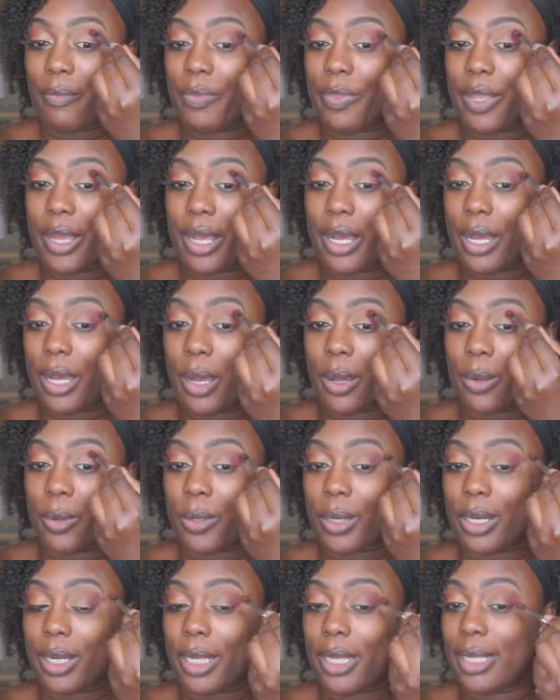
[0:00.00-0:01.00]
The
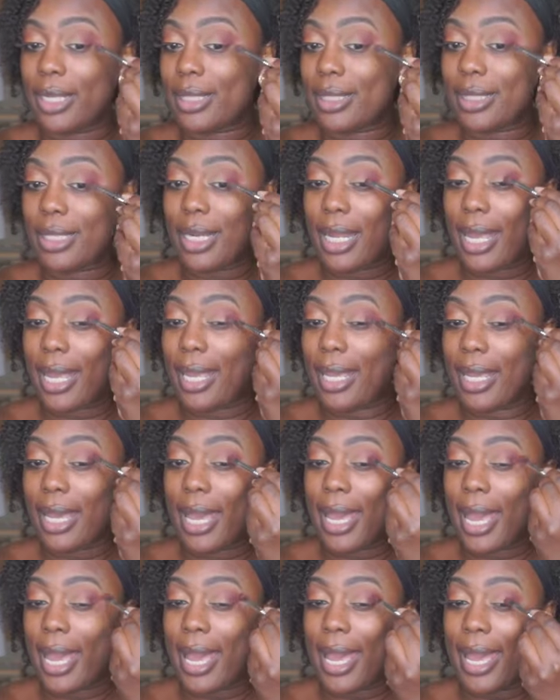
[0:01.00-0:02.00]
owner is an
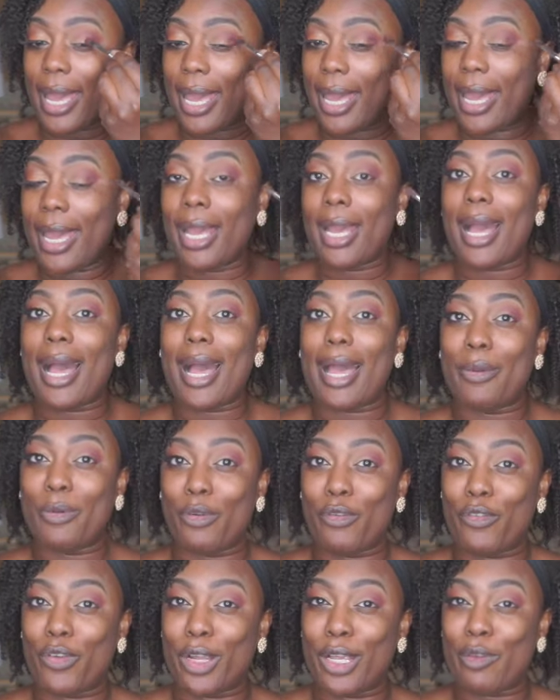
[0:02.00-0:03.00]
AKA. I
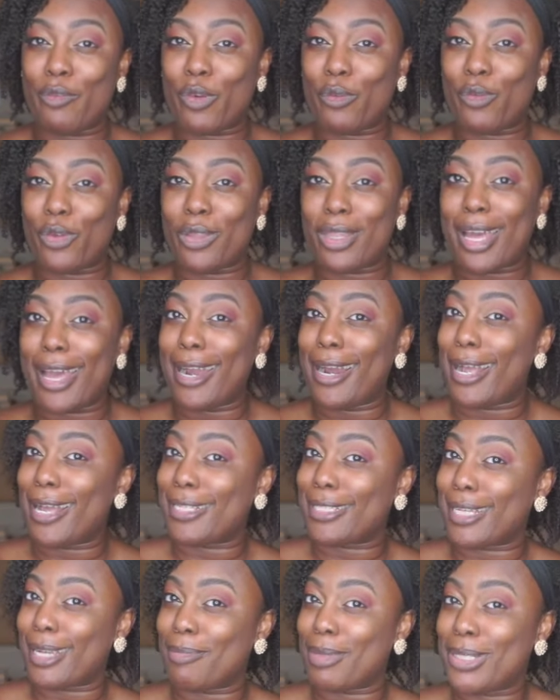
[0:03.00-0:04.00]
will forgive her for that
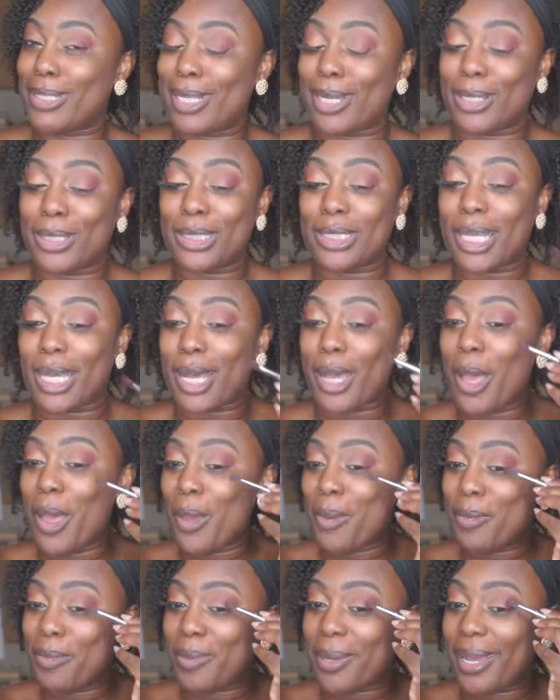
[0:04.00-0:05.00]
as I'm a Delta.
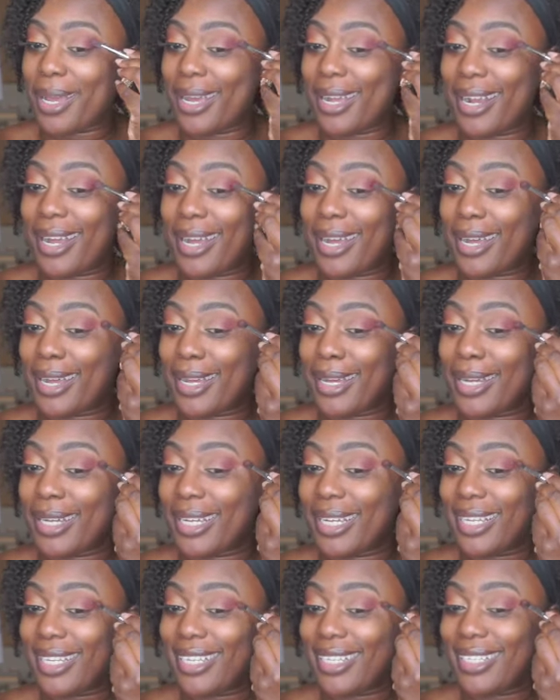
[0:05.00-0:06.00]
But
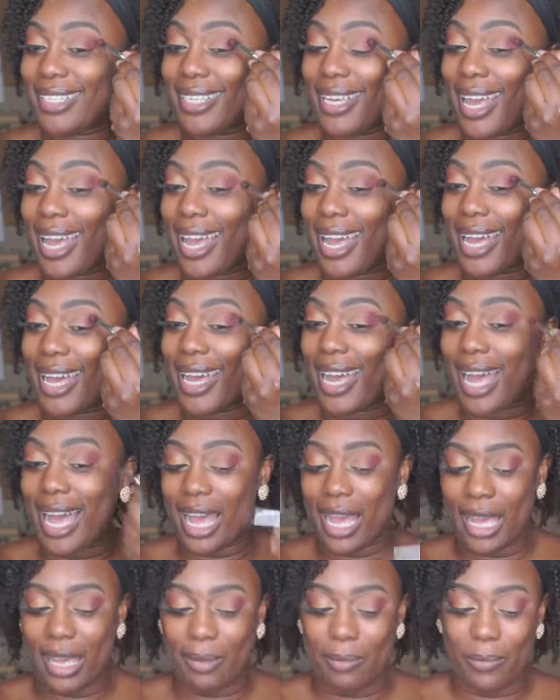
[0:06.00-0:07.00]
uh, yeah,
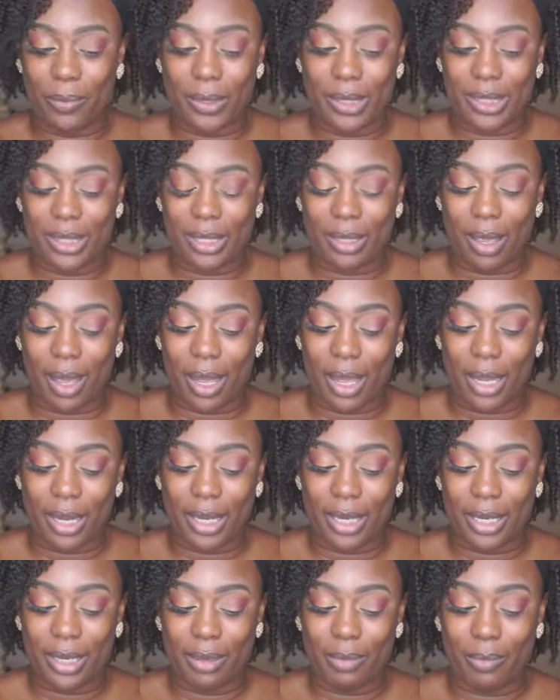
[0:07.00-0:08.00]
I was
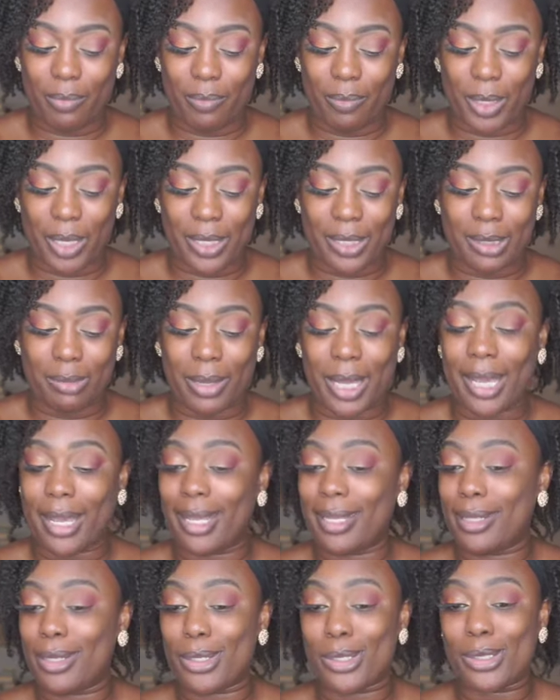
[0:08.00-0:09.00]
honored because
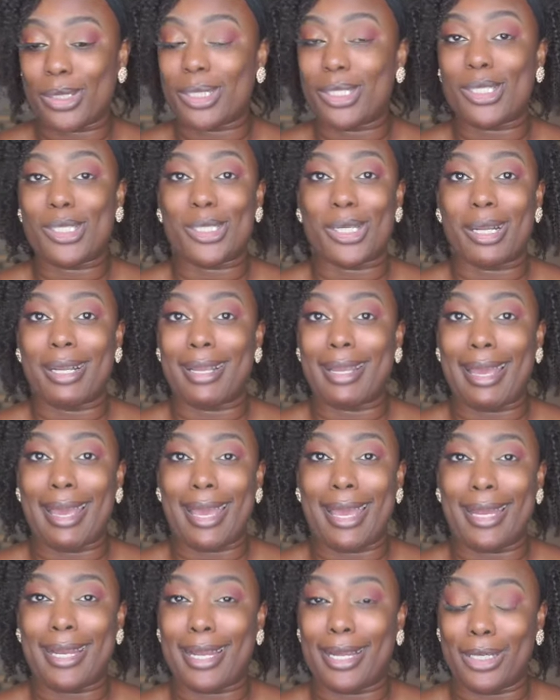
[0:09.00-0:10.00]
my little sister,
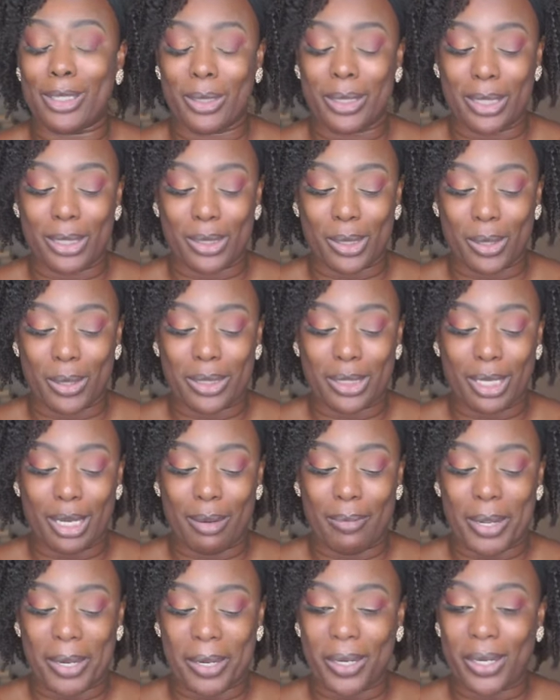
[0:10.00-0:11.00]
again, I know you guys always hear
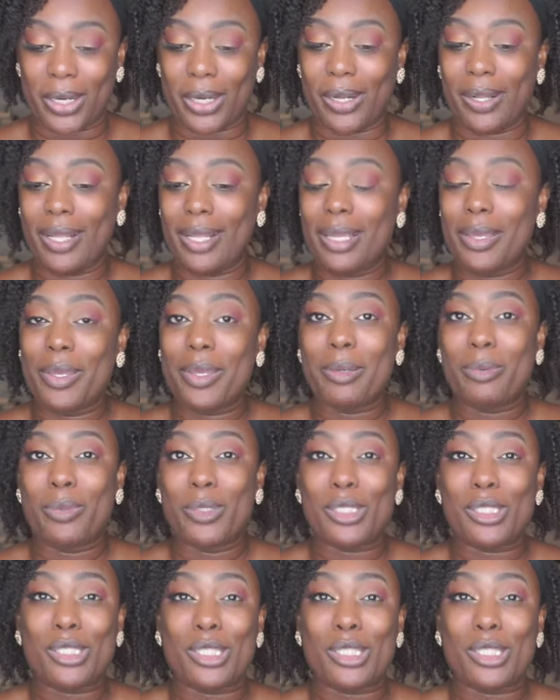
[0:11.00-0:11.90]
about her, was